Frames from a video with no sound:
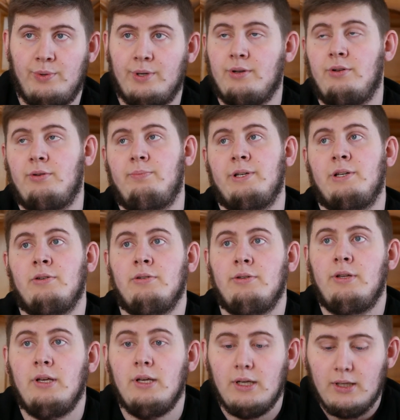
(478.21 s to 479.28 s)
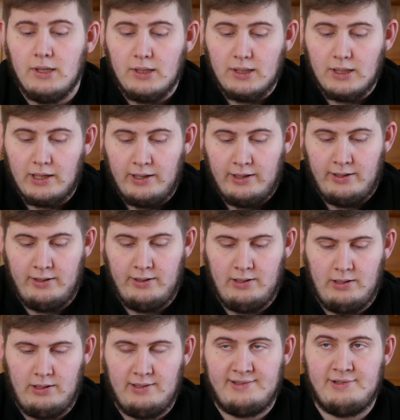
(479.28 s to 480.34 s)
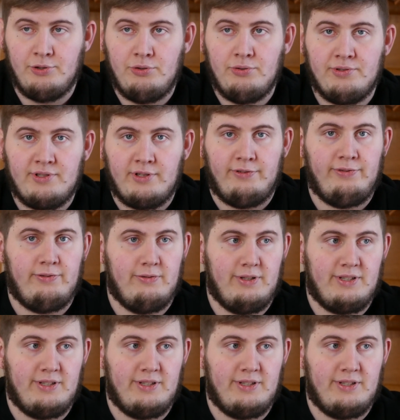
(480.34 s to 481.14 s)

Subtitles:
we're gonna be good, is the use of